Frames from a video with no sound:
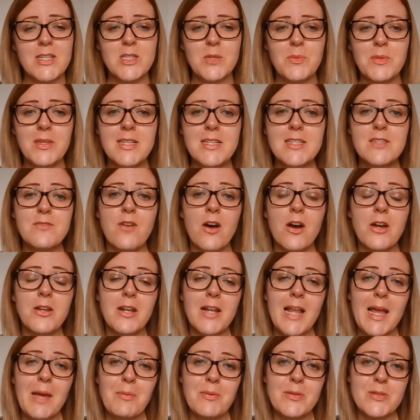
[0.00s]
So in this
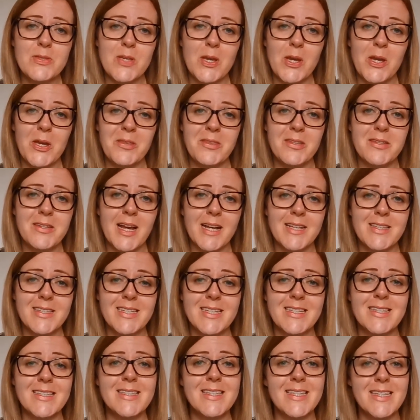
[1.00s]
final episode, the dads
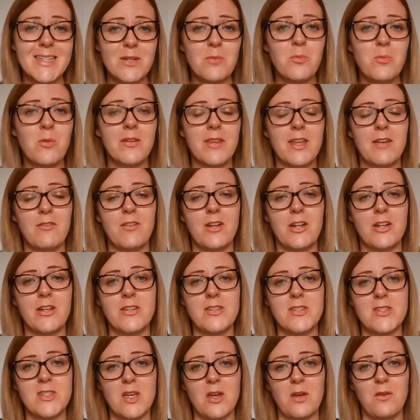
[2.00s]
consider what they've
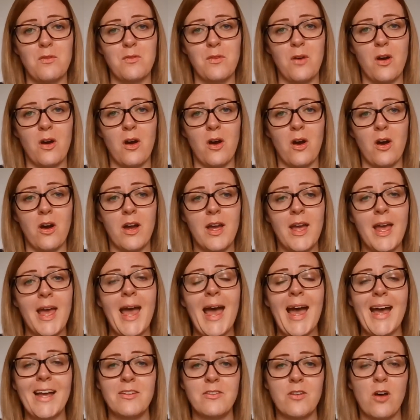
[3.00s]
learned so far
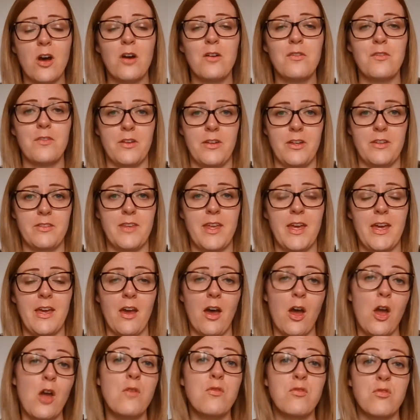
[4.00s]
and offer their
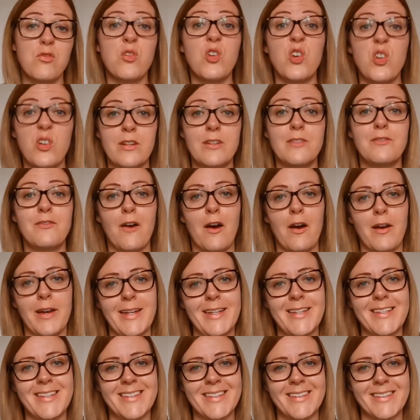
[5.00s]
overall
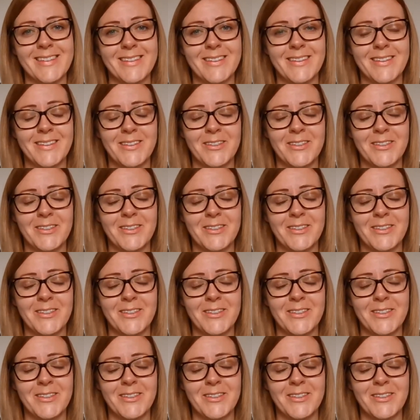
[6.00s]
advice.